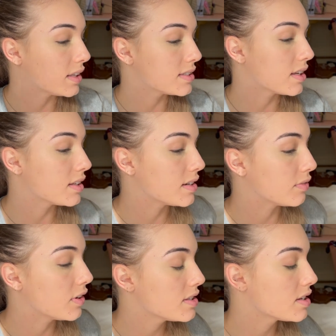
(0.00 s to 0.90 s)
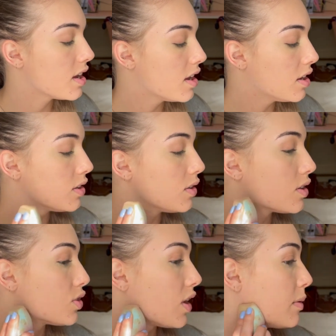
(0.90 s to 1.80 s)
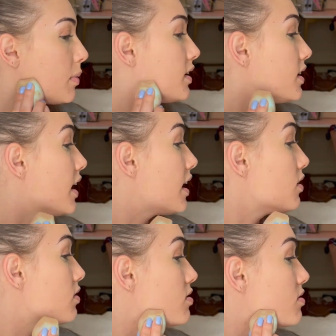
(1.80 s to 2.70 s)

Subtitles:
tell the difference. You could try to blend it out.